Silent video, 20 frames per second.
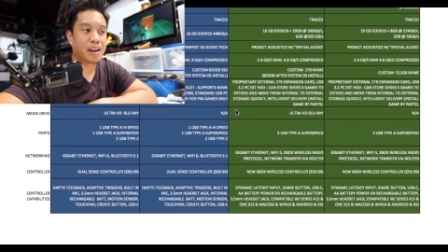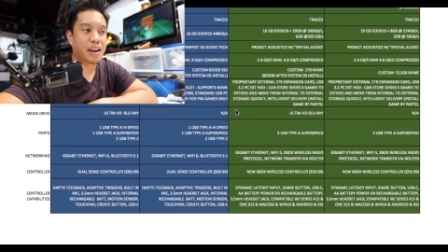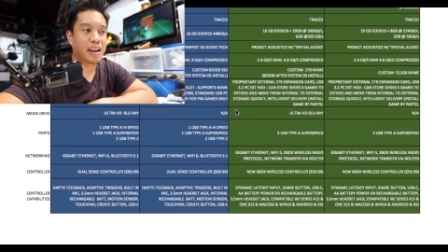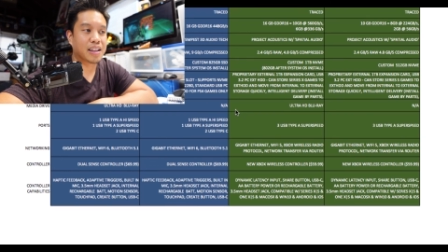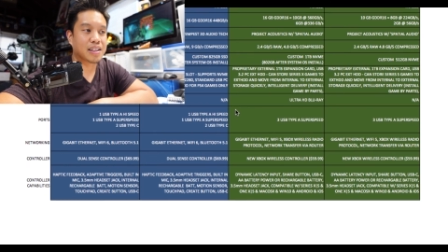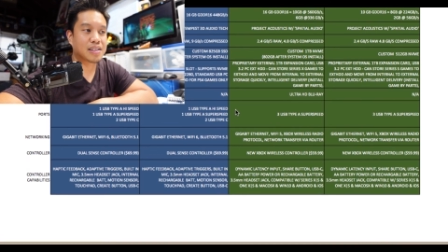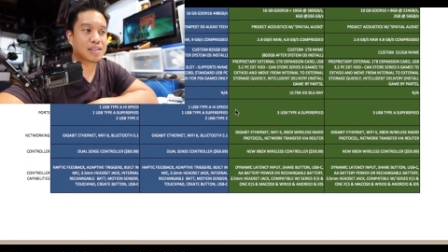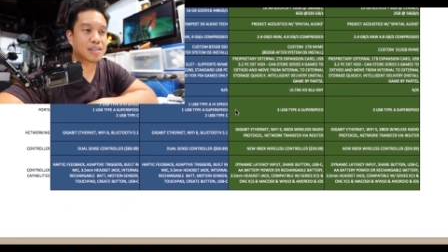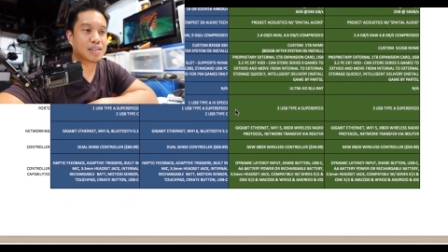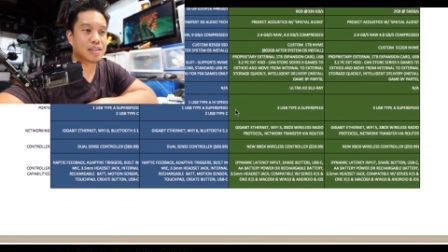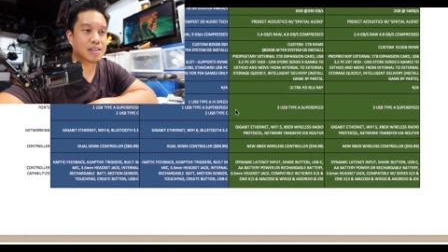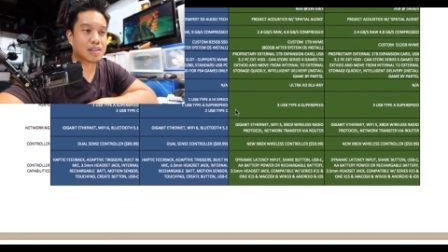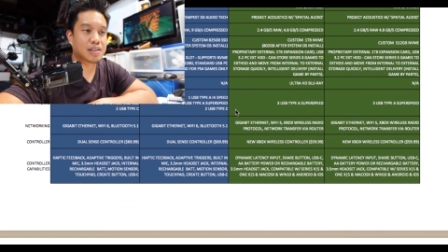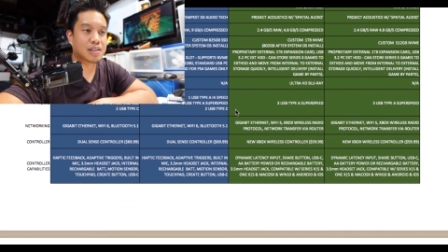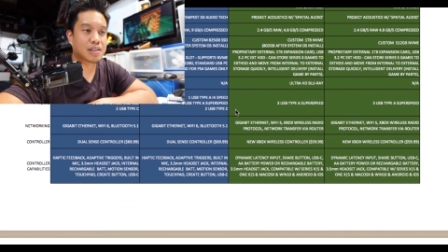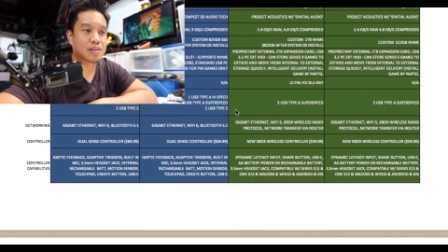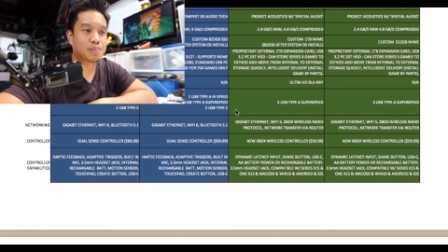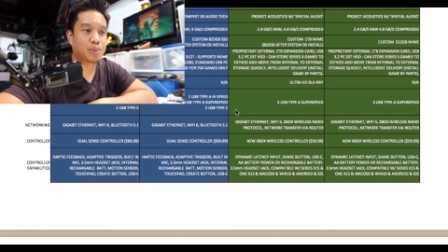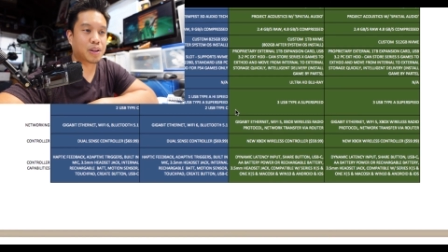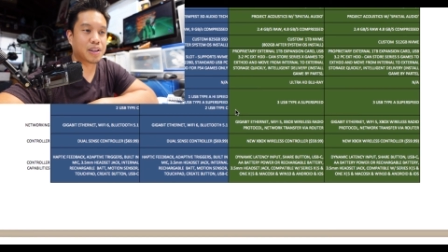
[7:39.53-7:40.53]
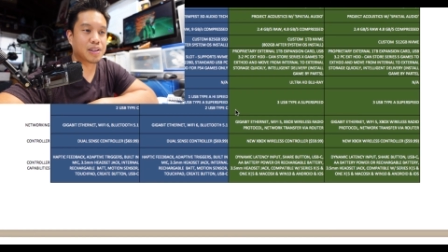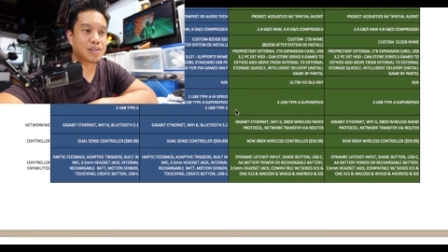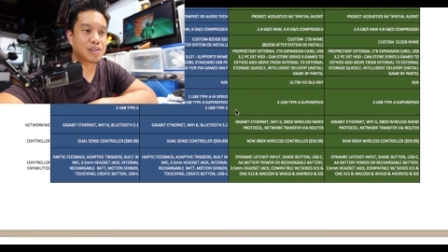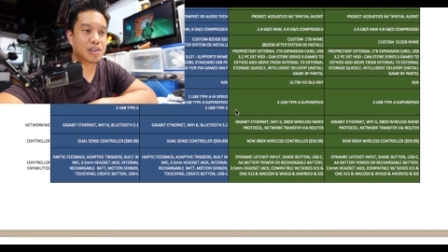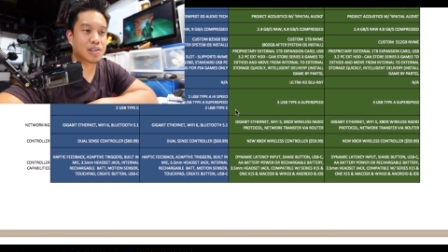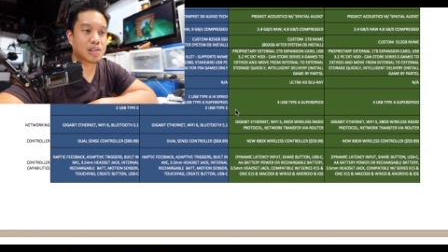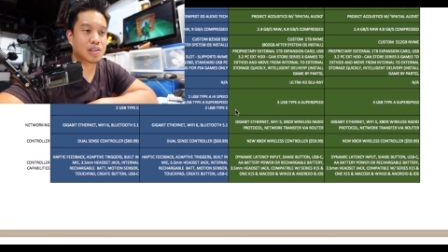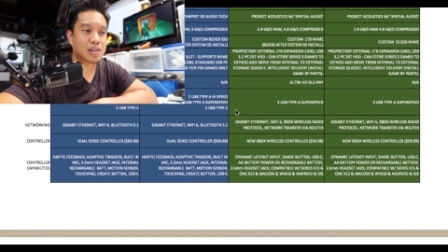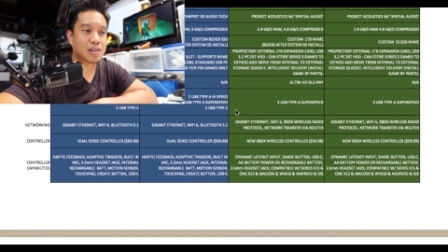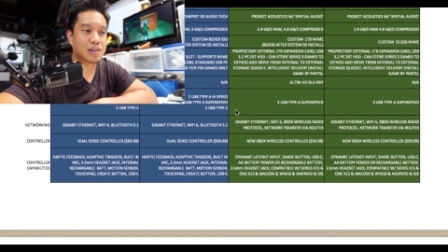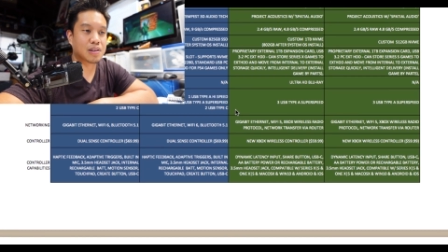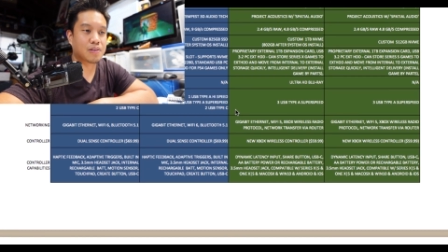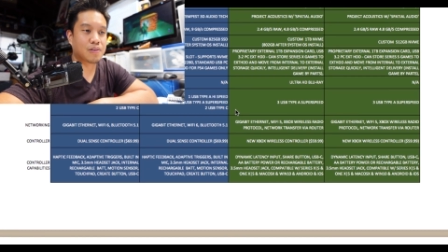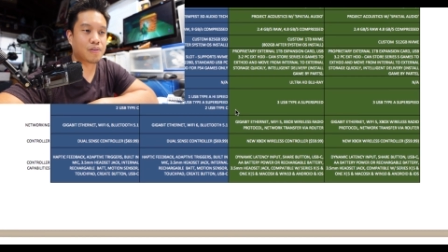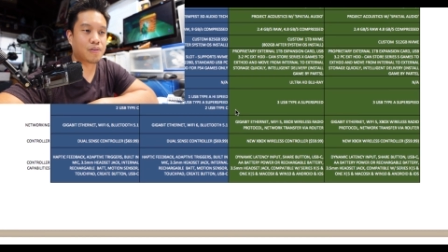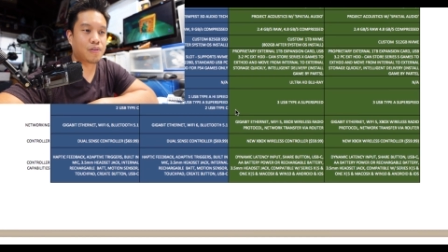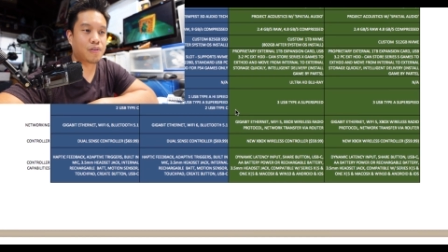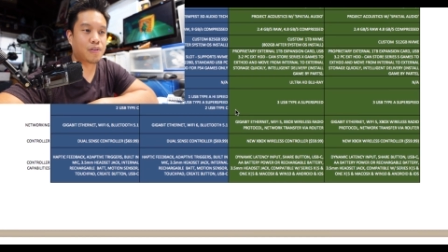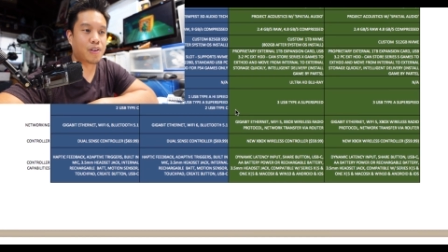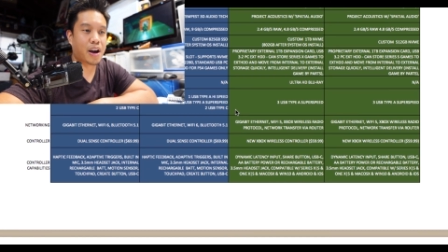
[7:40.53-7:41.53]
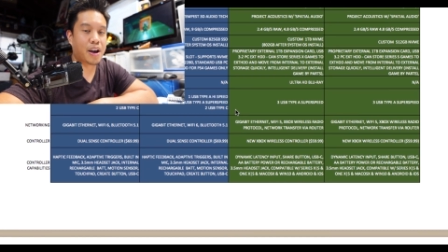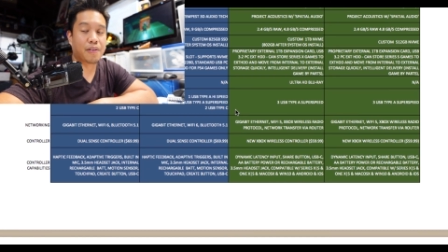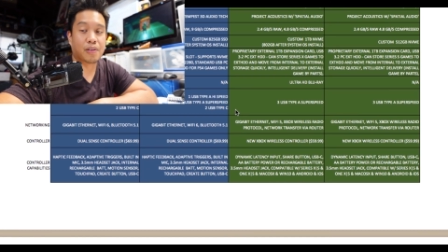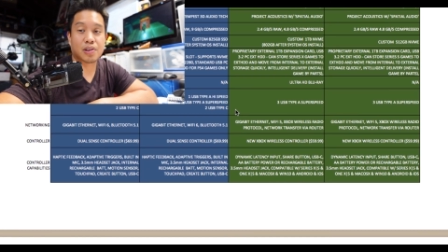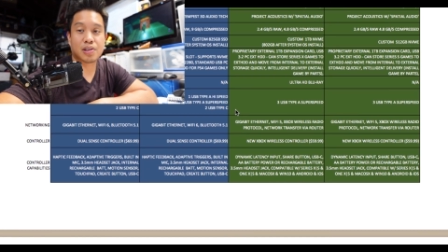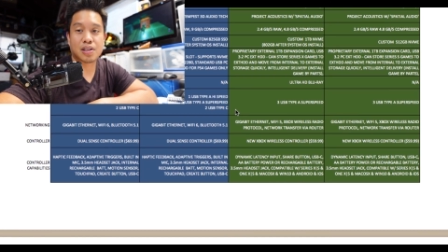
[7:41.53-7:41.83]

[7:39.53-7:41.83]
And since PlayStation 5,